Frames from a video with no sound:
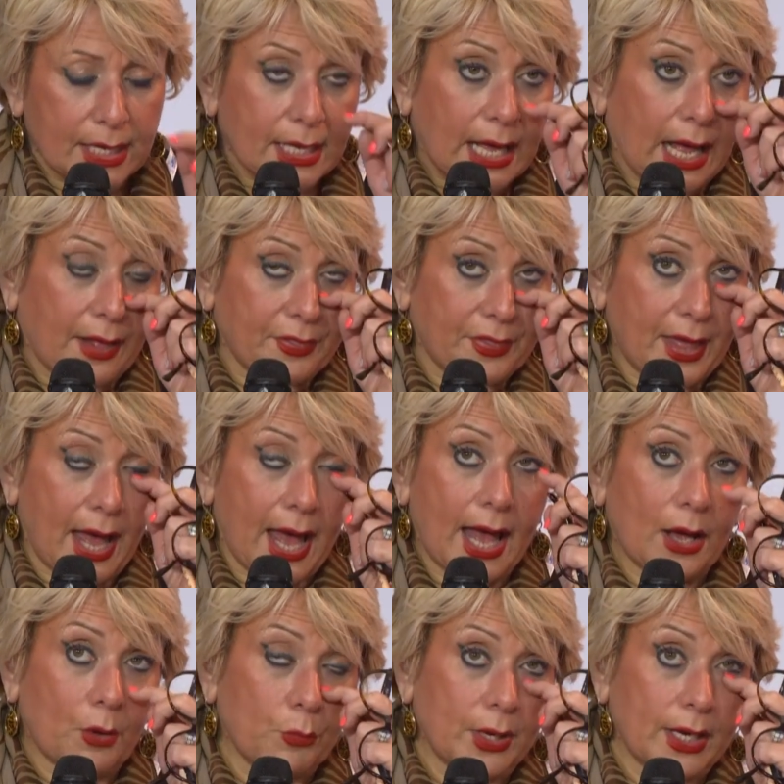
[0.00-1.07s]
and there
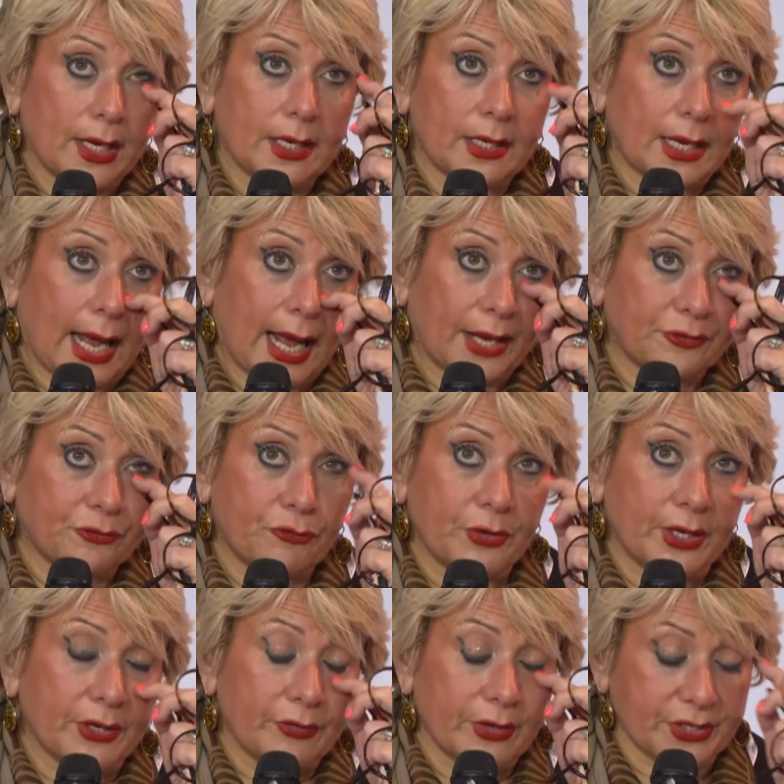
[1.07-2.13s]
we had
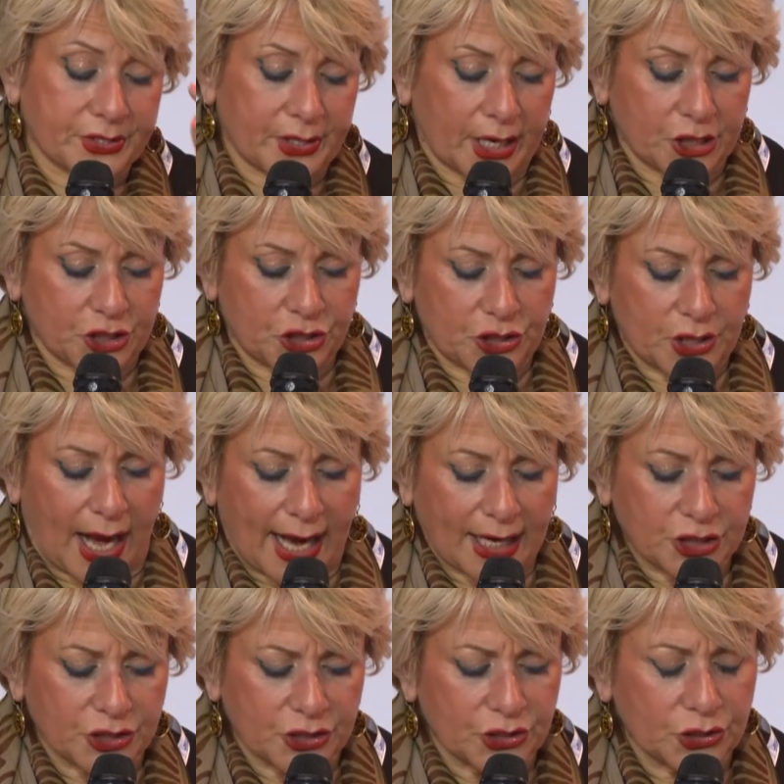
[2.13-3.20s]
3 research
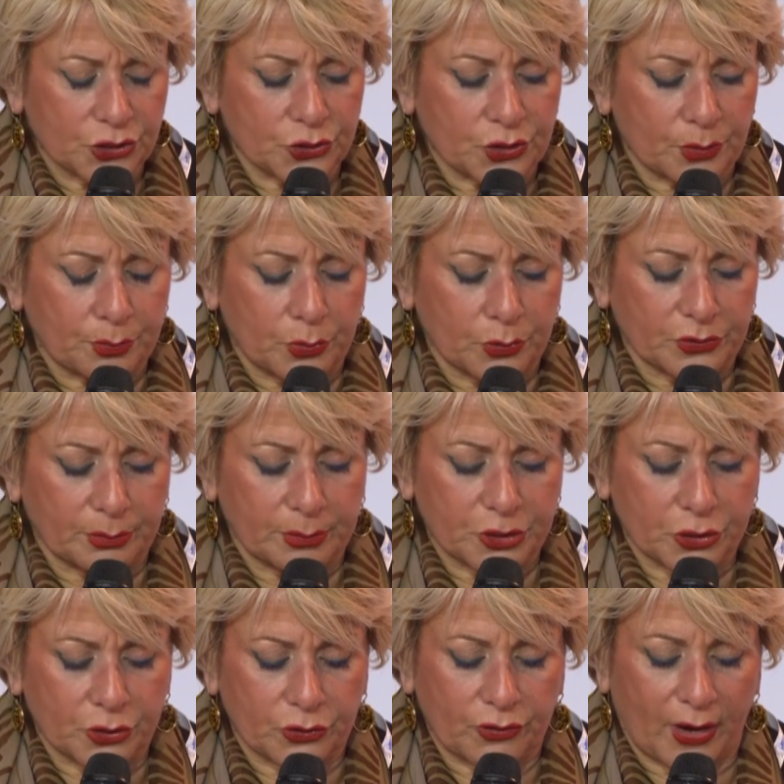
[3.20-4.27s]
actions to support the
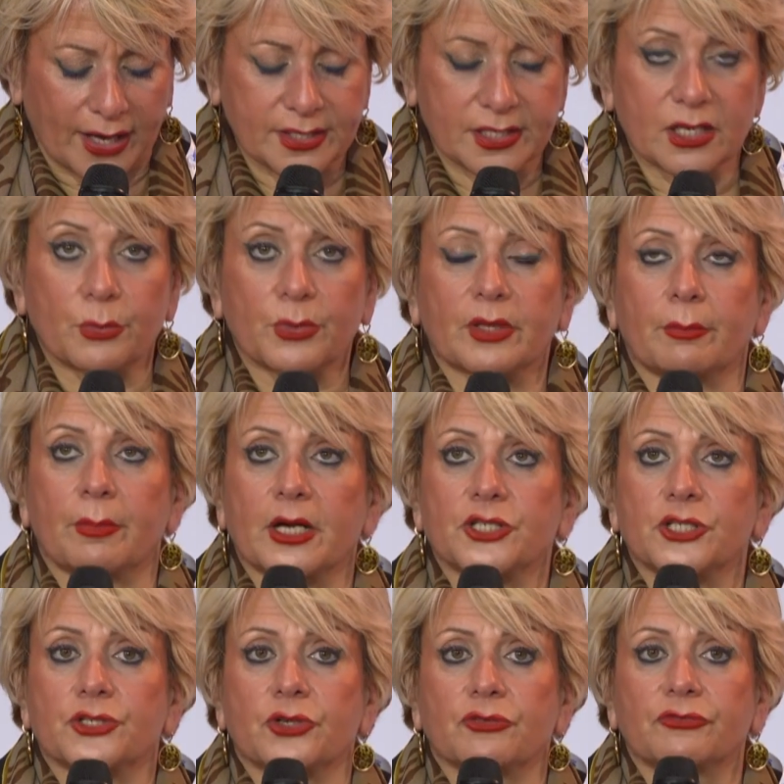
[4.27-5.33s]
Mission on Cancer with a
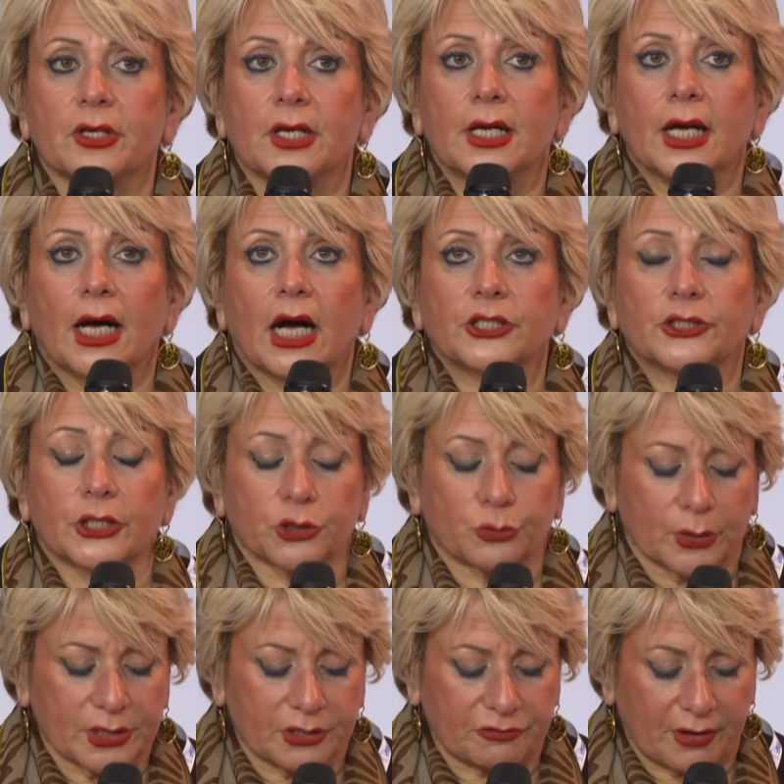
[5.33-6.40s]
budget of
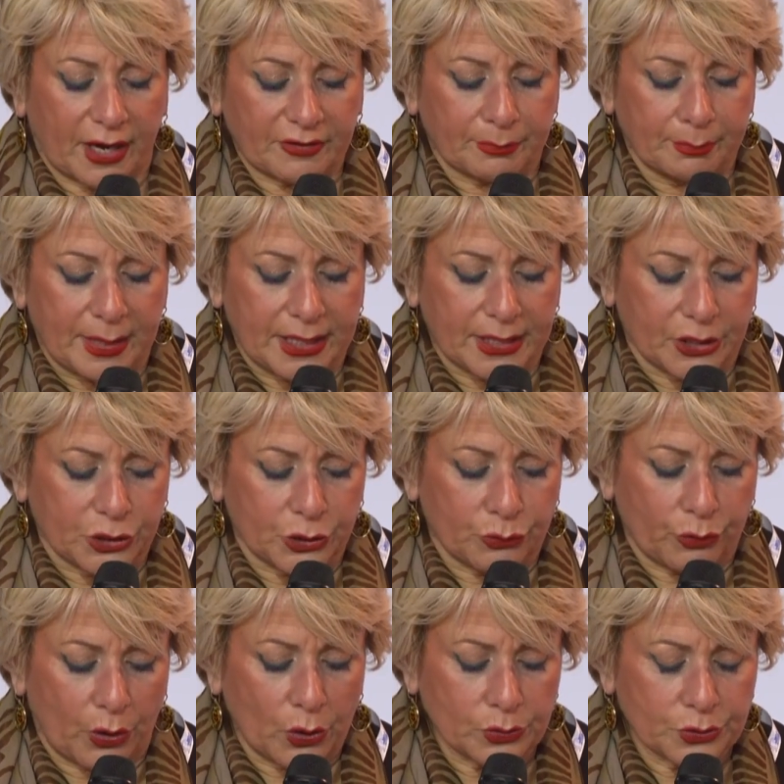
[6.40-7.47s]
125 million
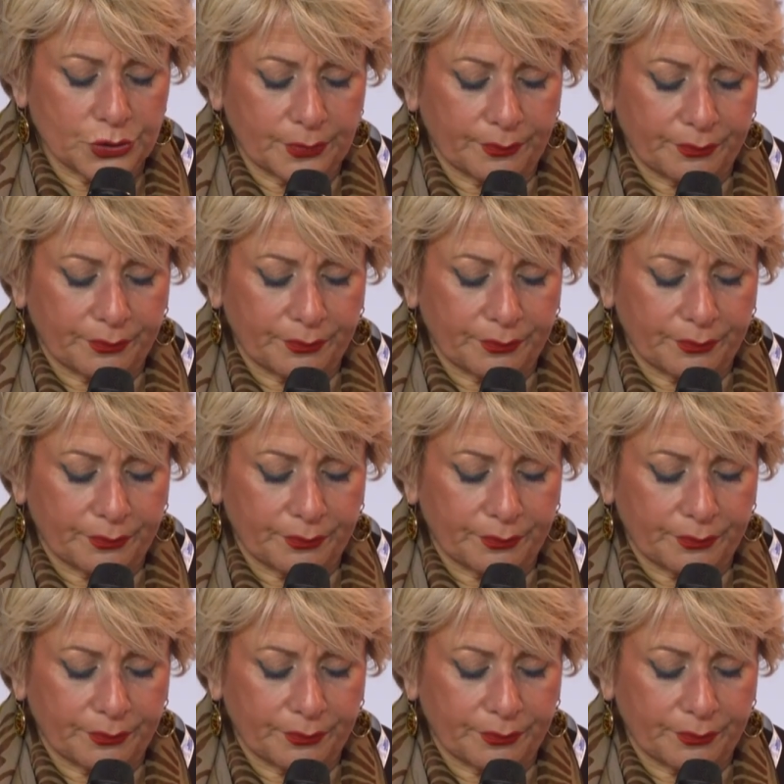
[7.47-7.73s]
euros.